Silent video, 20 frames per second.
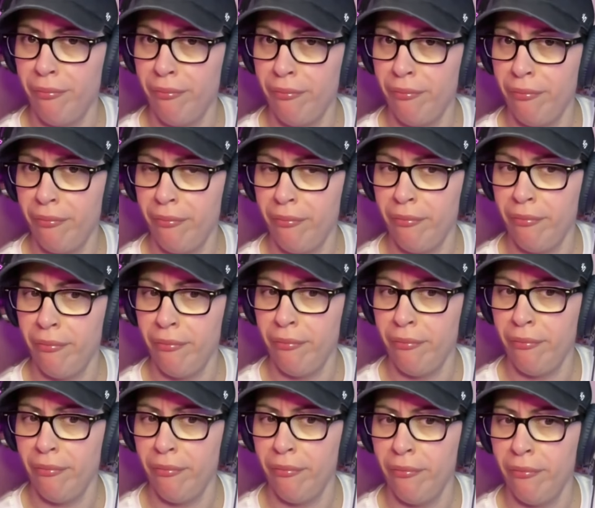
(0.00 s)

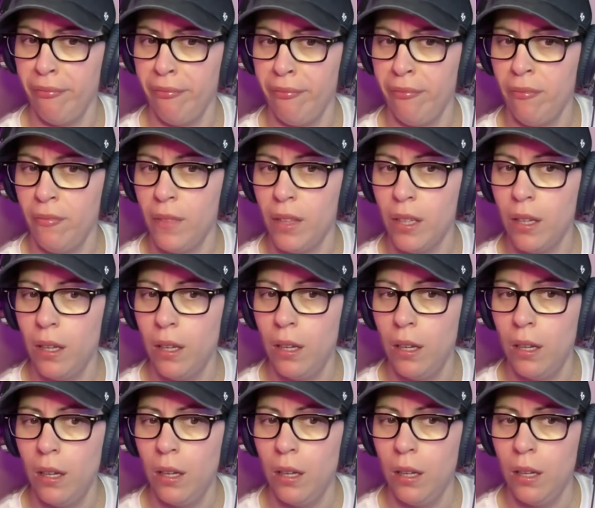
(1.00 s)
[no speech]